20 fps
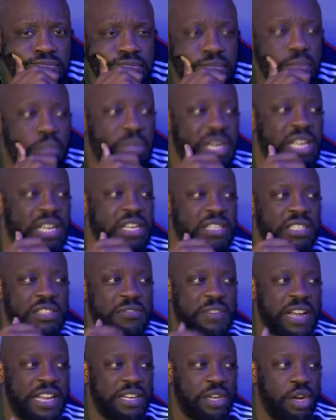Because
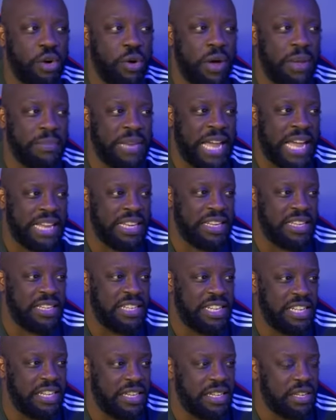if I know I'm not
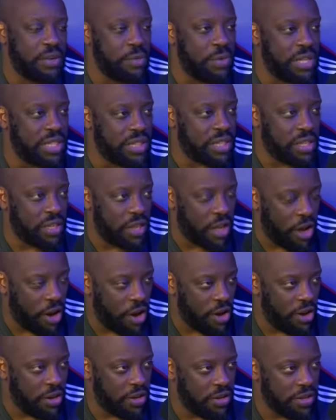dealing with the
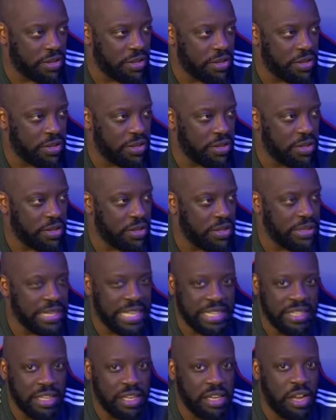law,
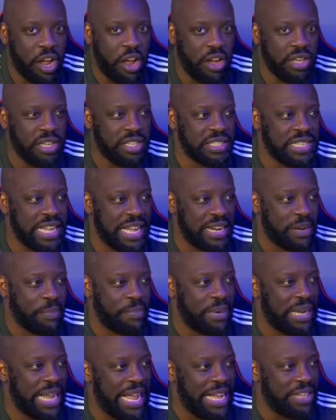that the law does not
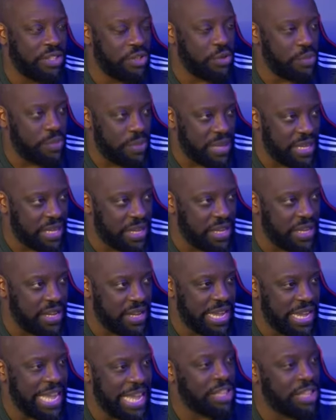apply to me
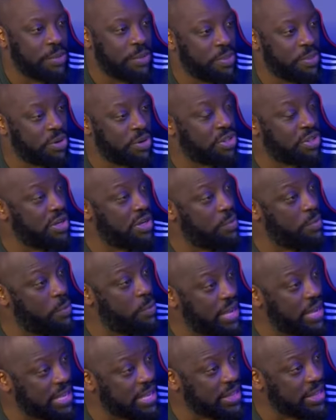and the person I'm
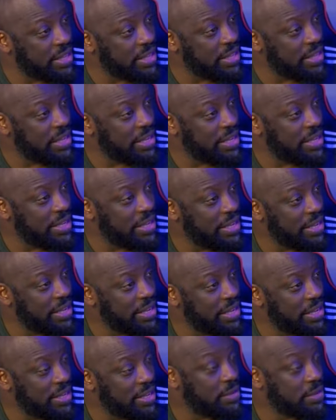with,
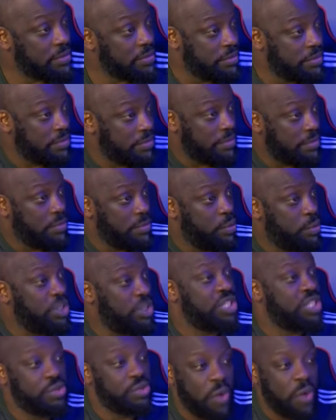mm-hmm.
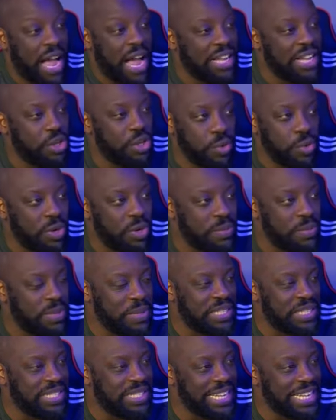which is why you wouldn't
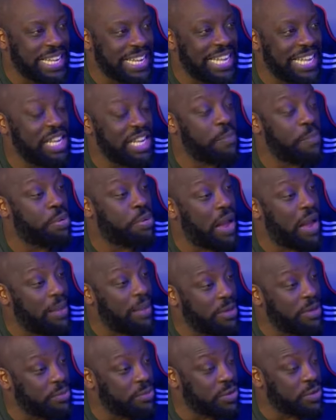be seeing any
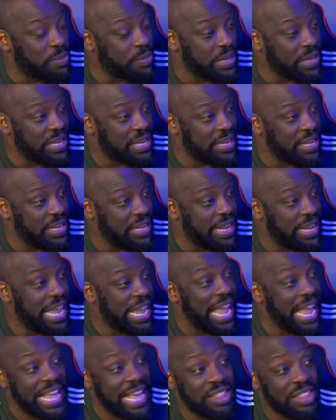problems with me
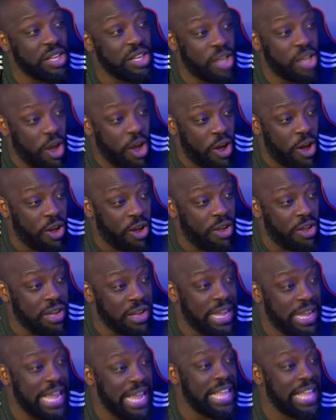and the law
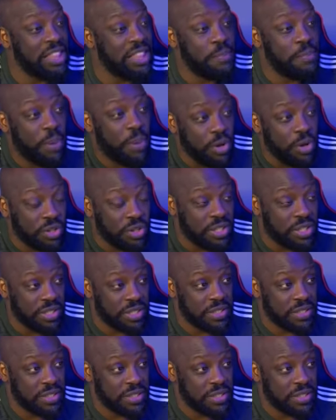and the person.